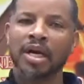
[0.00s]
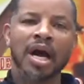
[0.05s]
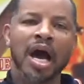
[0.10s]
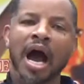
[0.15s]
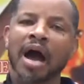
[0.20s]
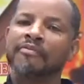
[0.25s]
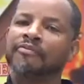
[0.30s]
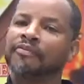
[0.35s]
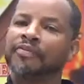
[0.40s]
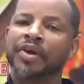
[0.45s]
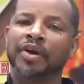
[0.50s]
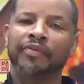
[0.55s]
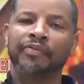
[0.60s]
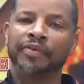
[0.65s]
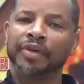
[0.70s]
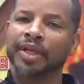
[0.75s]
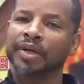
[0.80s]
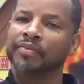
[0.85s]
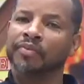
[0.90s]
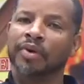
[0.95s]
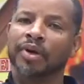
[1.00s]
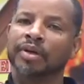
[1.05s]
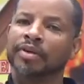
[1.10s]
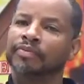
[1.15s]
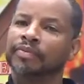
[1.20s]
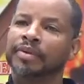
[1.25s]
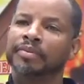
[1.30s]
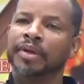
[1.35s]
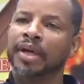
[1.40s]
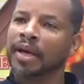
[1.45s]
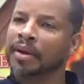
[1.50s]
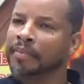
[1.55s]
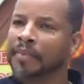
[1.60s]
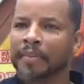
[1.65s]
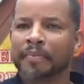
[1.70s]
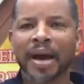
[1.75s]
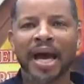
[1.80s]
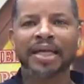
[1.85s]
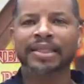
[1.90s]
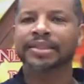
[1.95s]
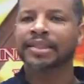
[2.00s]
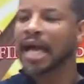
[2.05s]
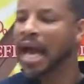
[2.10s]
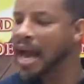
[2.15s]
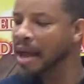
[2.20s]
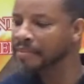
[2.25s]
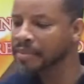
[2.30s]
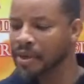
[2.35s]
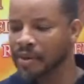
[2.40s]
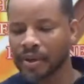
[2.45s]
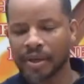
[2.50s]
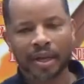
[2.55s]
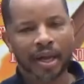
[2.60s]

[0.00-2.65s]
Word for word: I'm fearfully and wonderfully made. And by the time you,